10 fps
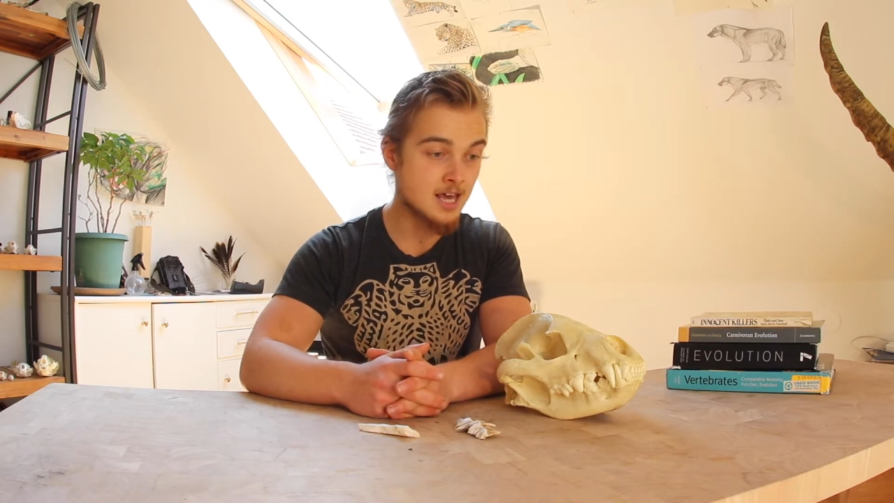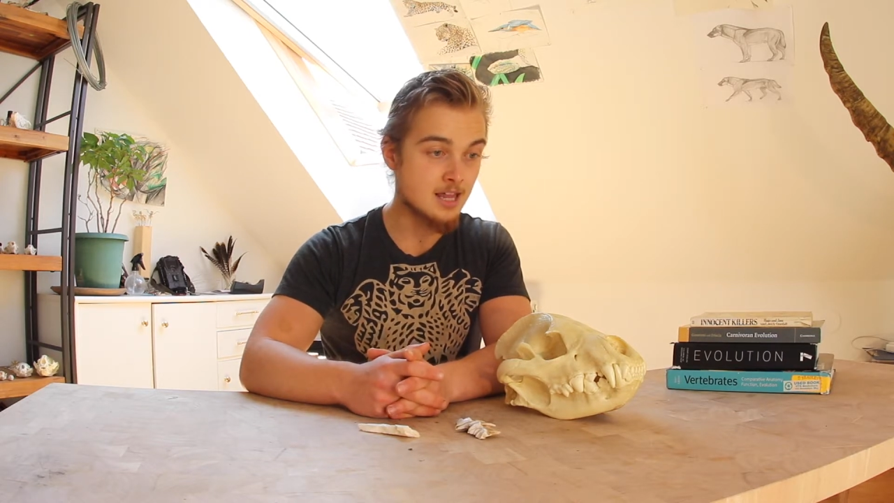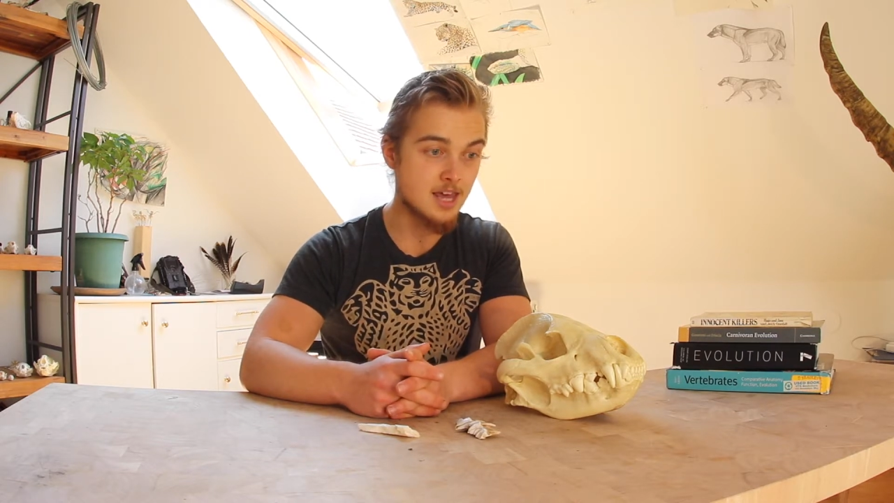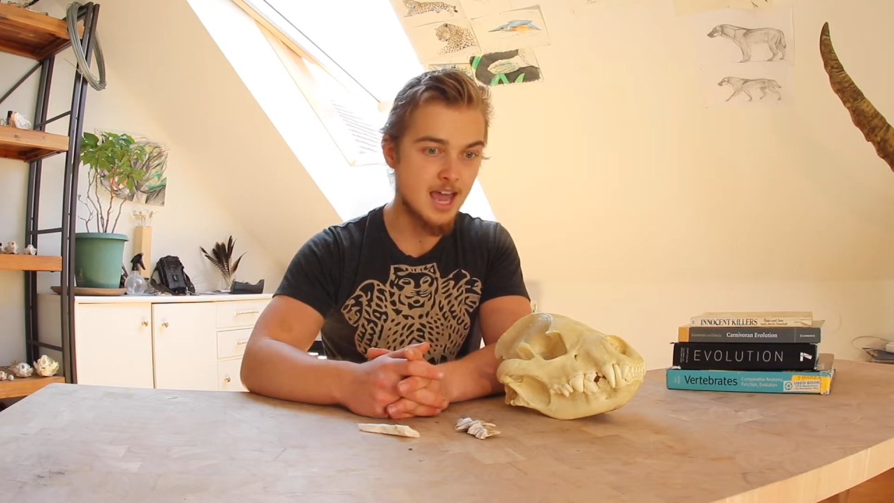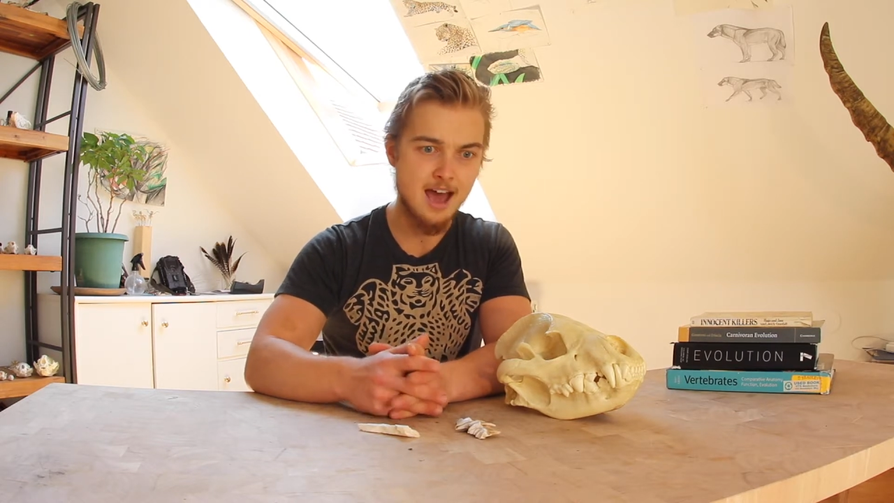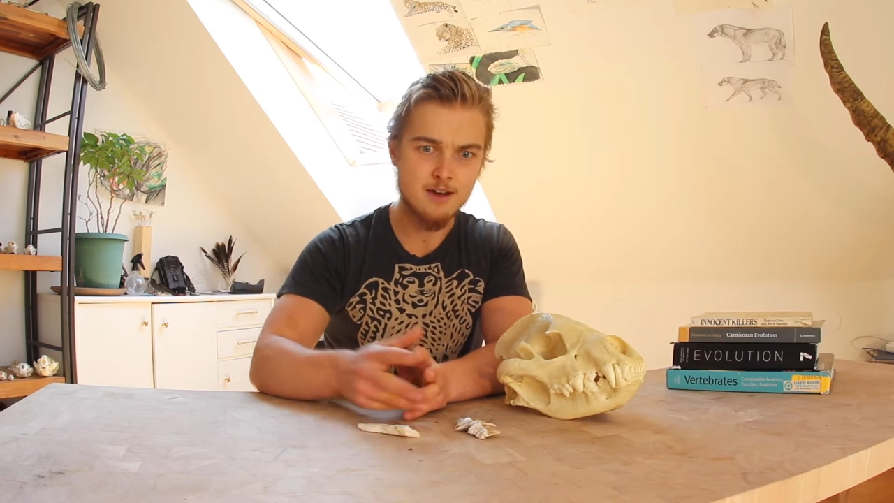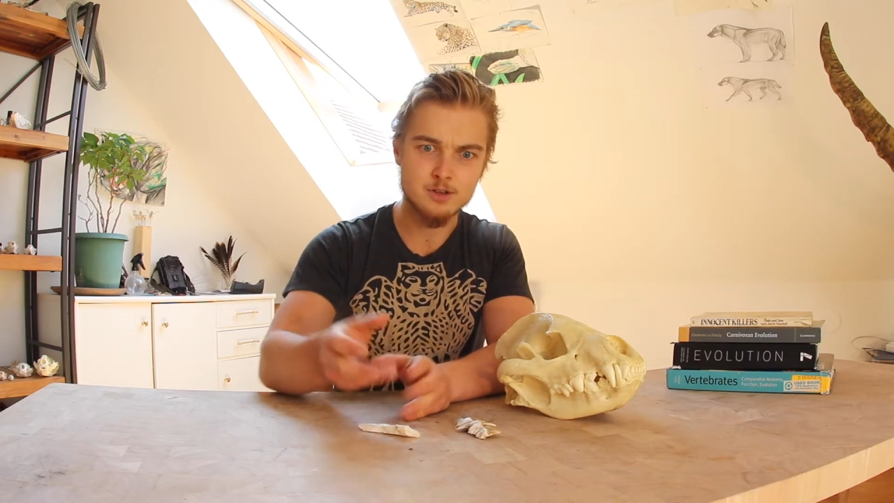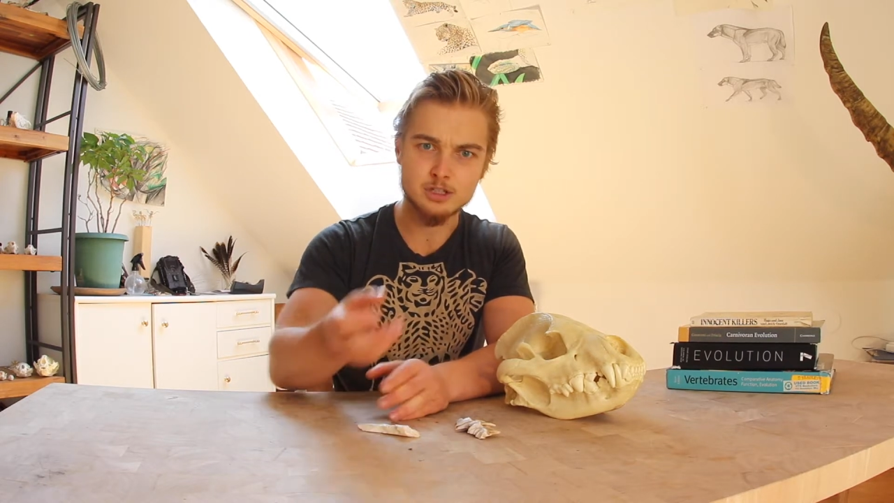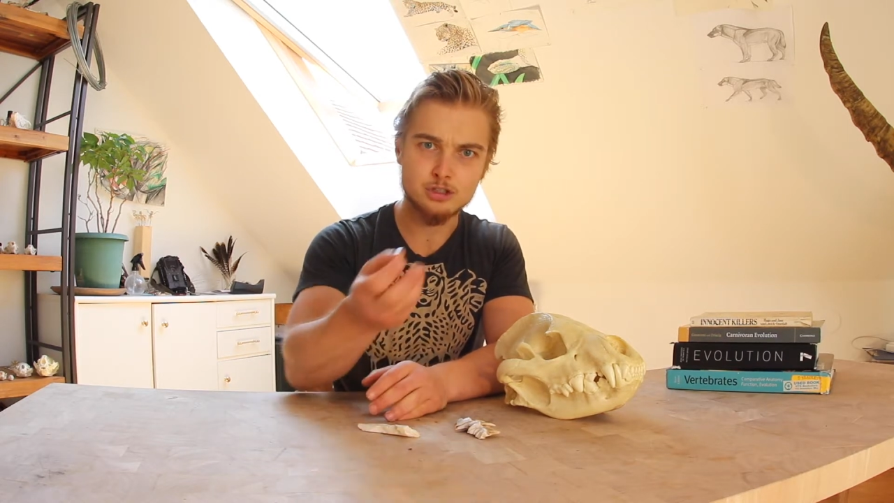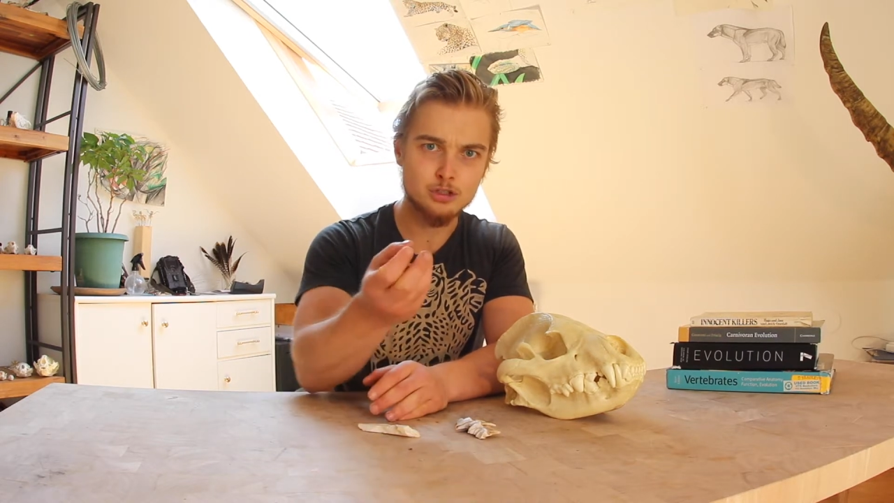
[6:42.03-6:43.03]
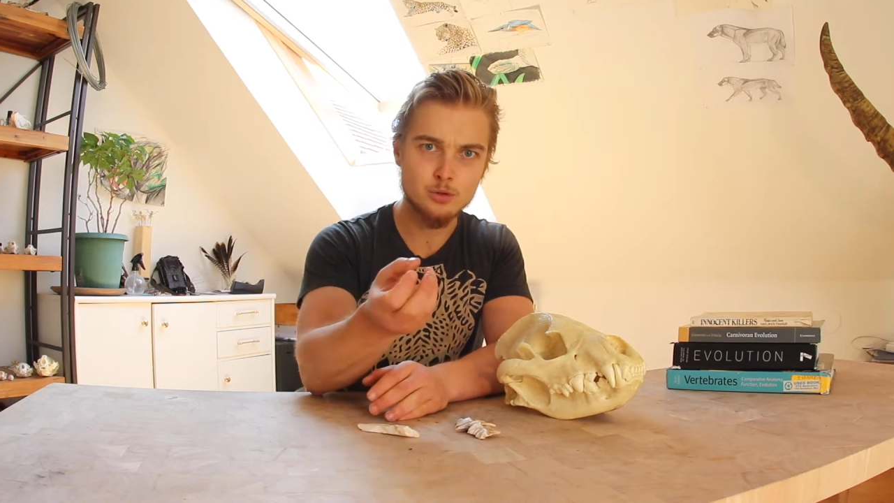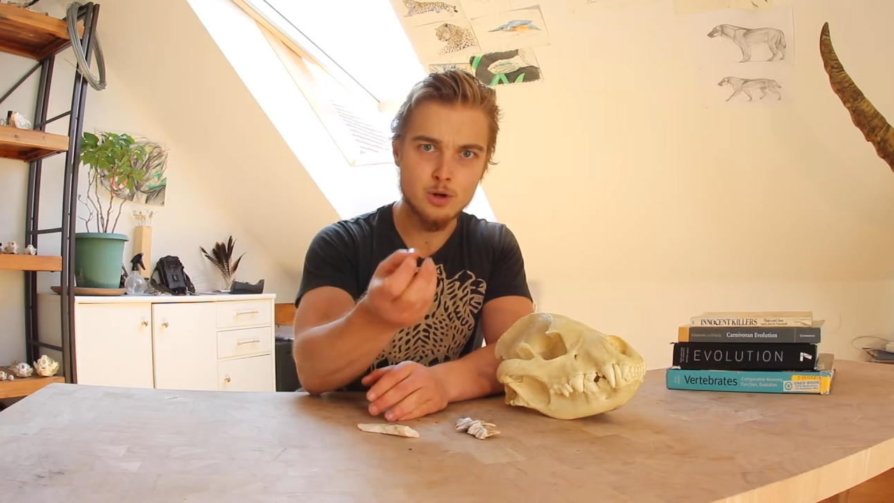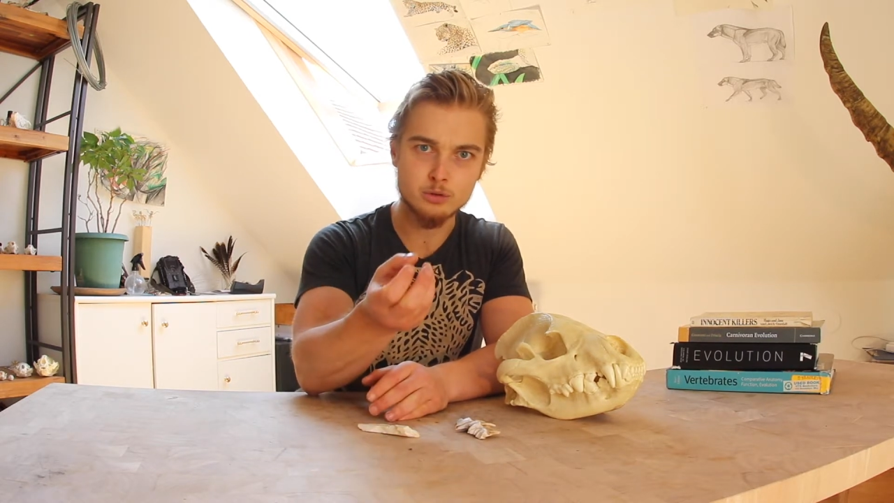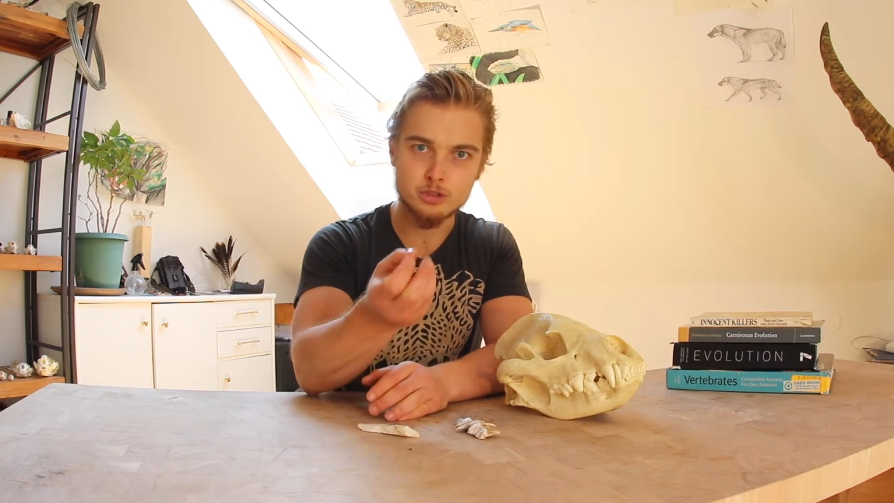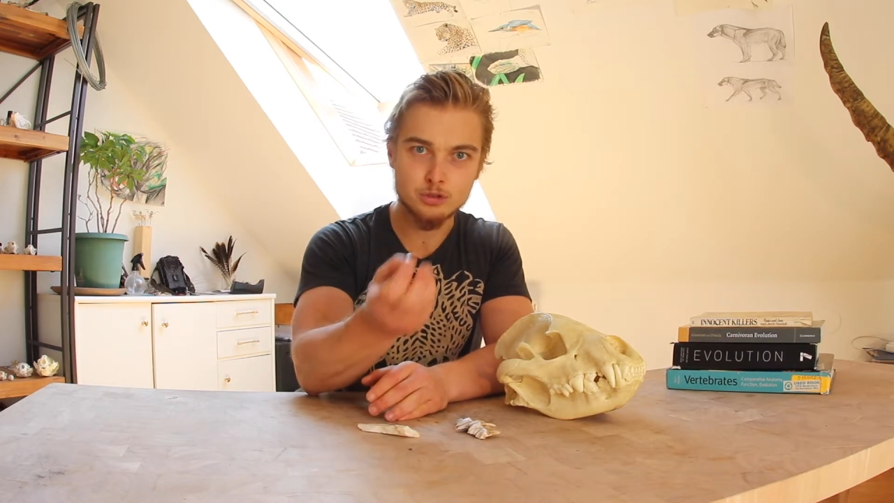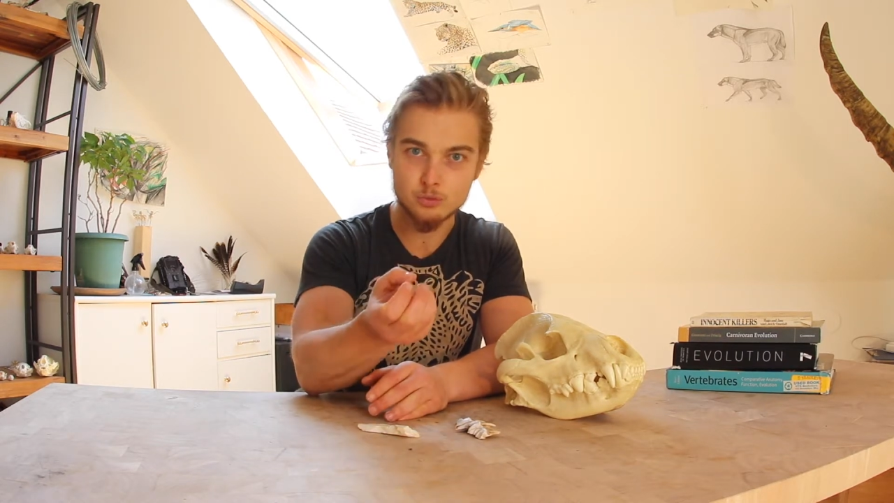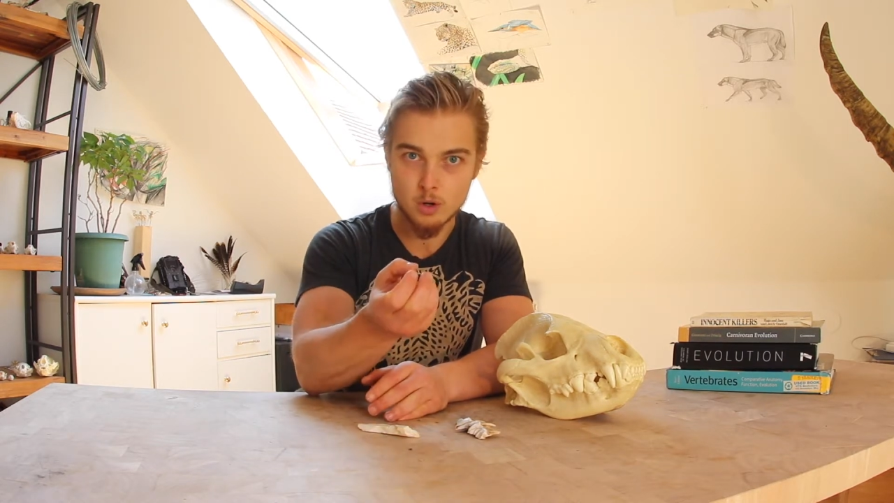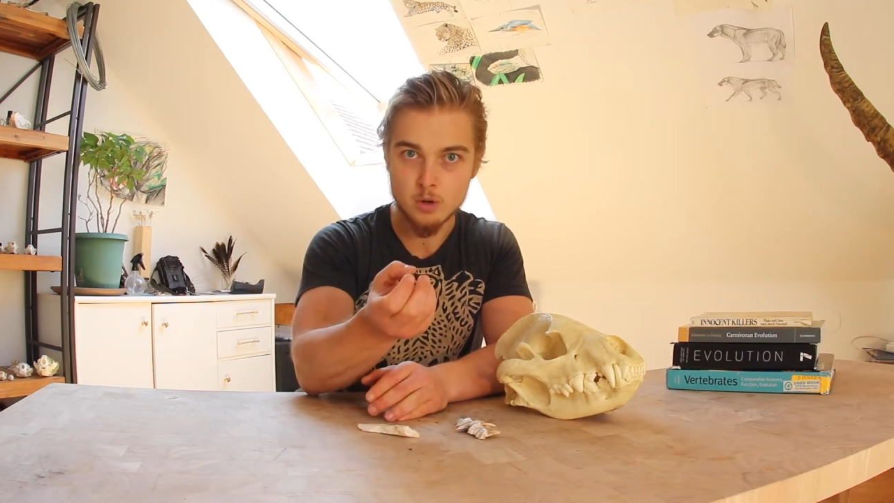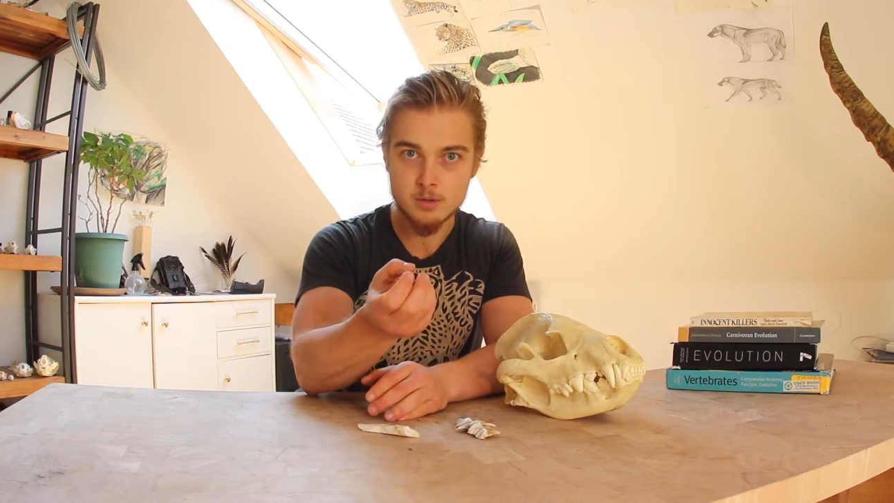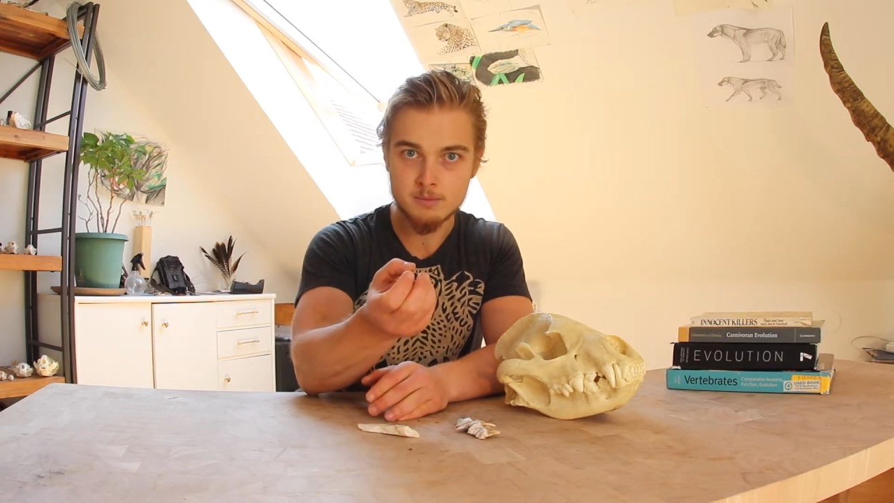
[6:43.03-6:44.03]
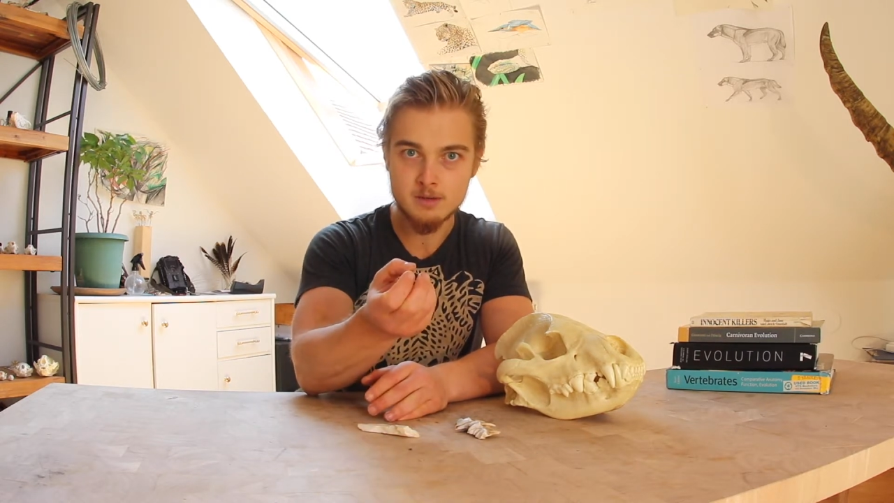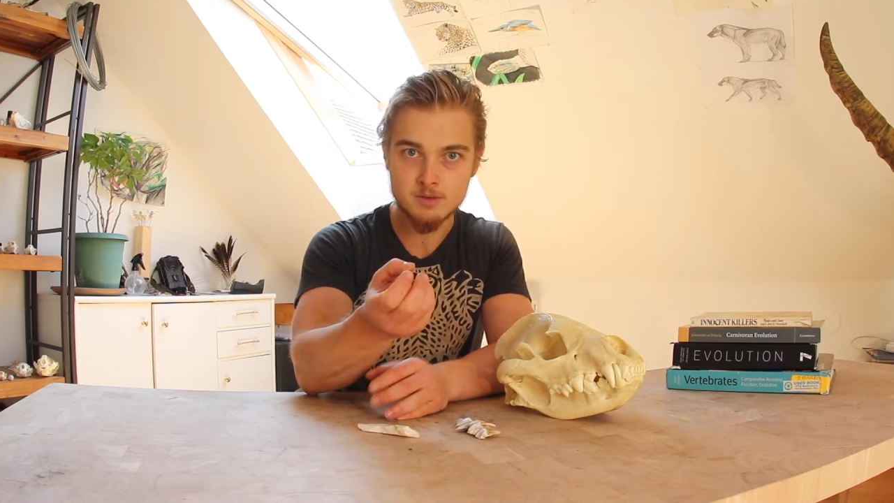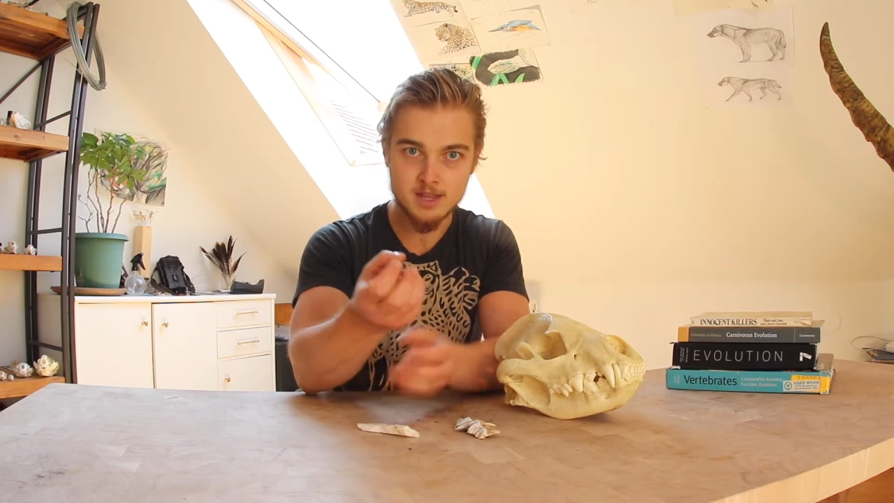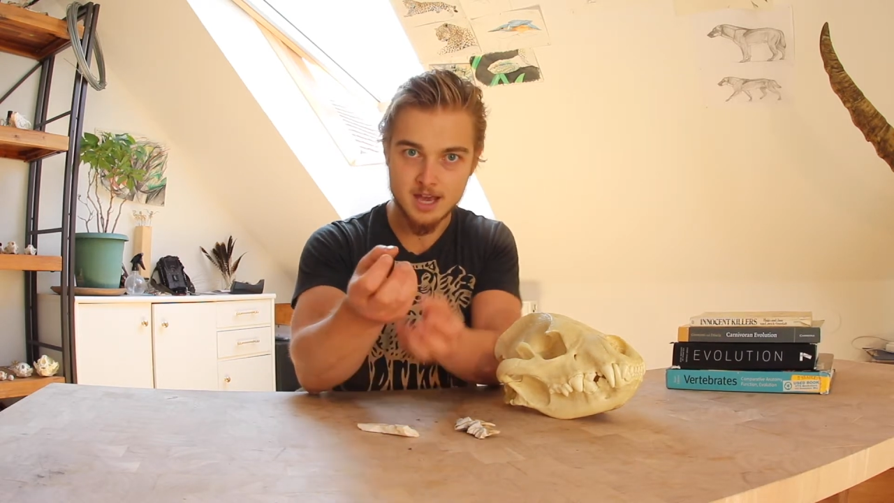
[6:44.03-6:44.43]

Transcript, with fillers: They have a pseudo scrotum, even.